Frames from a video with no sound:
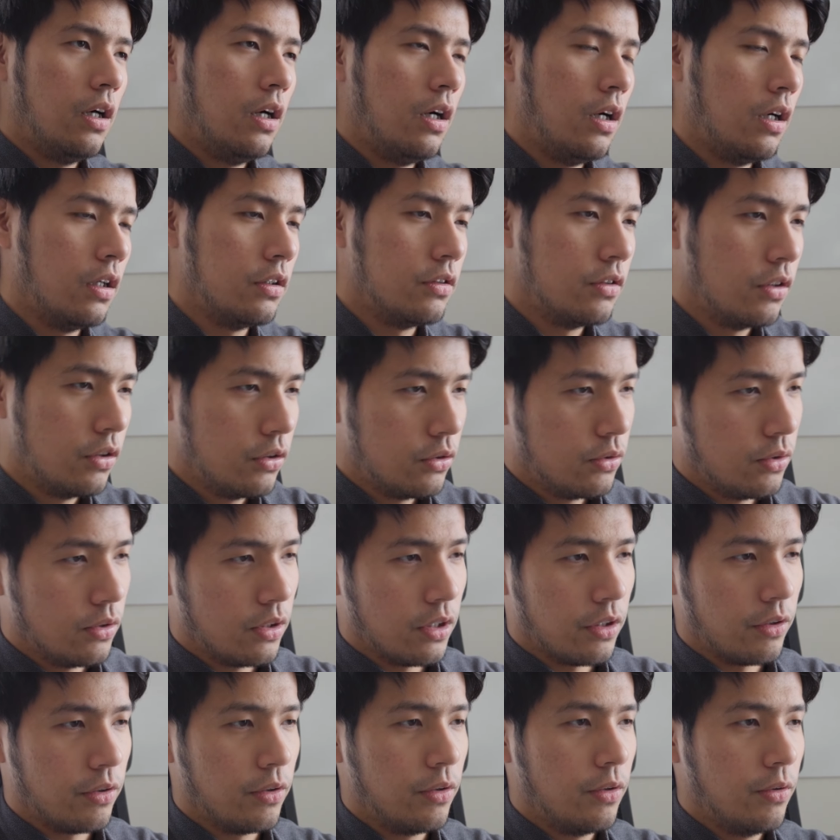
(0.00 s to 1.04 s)
onto
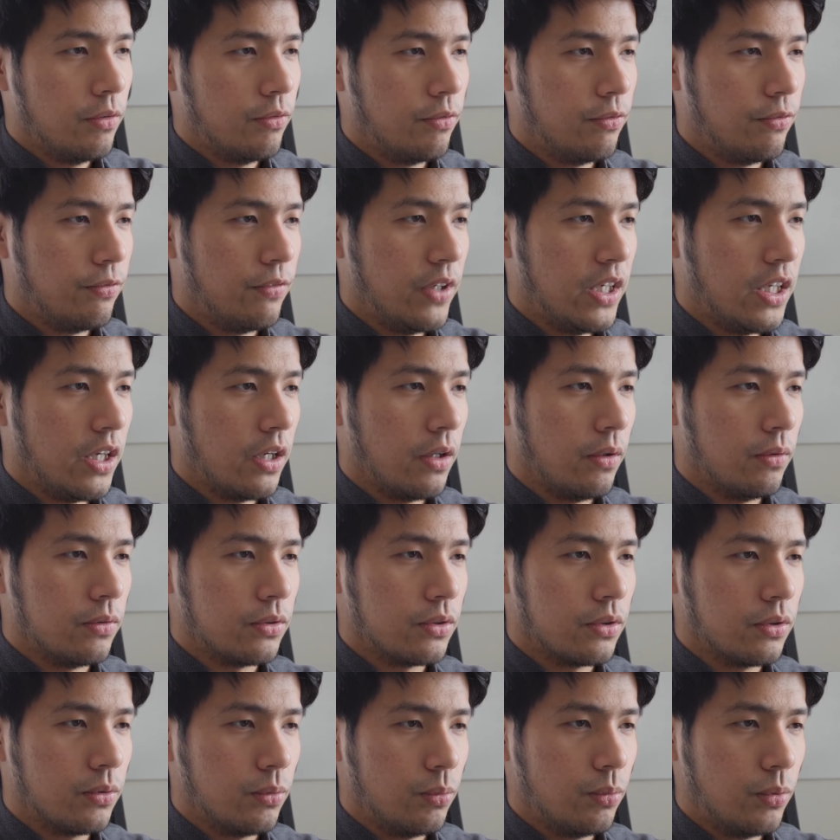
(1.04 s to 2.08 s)
their
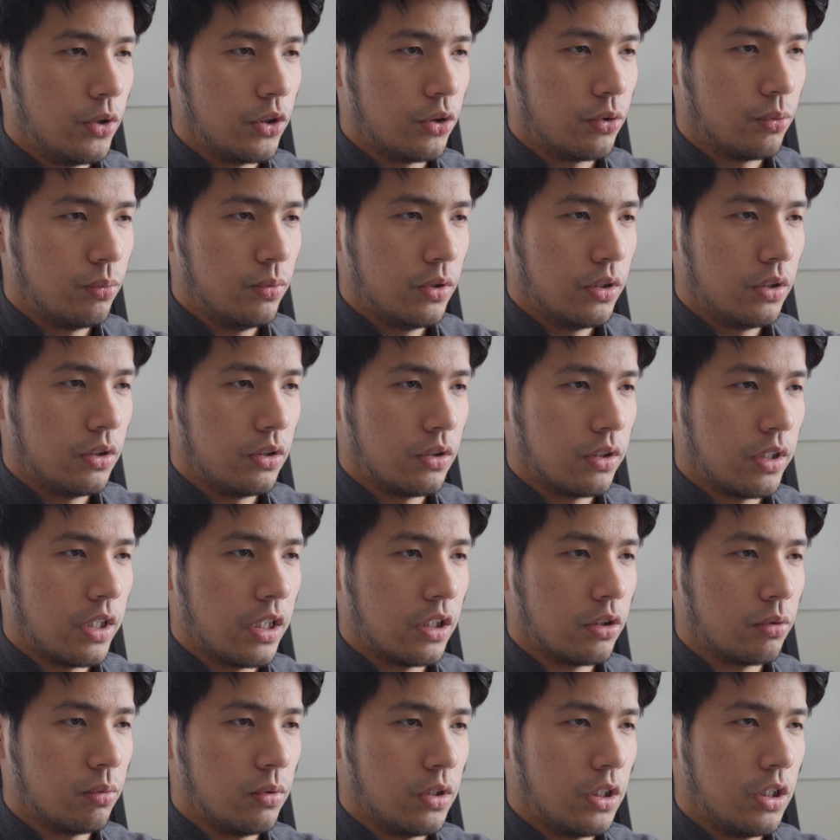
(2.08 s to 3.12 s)
videos, which was
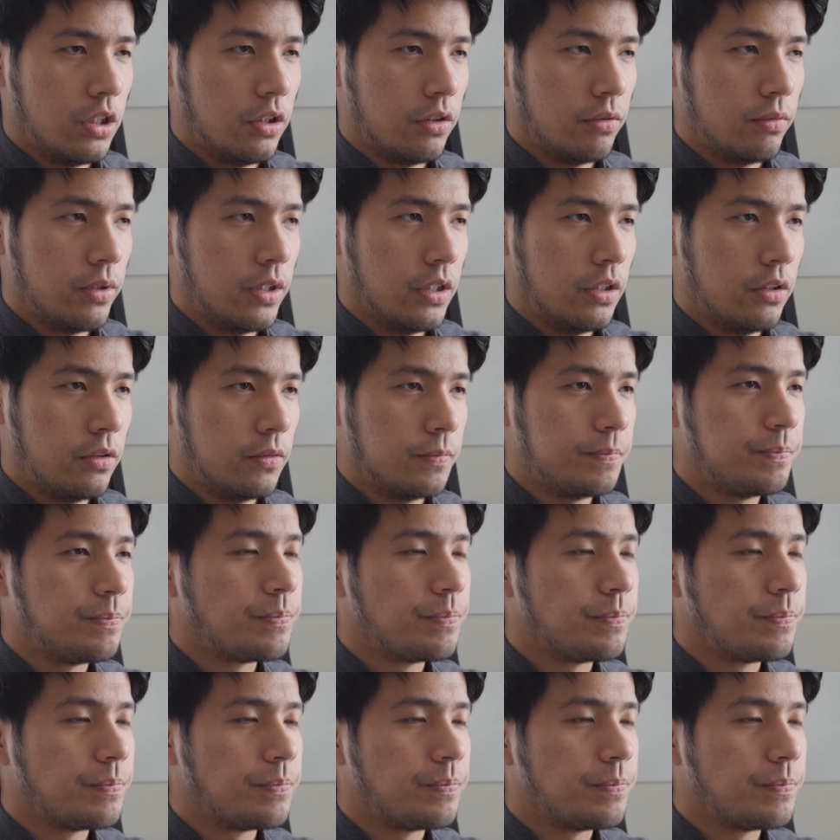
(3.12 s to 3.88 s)
actually here right here,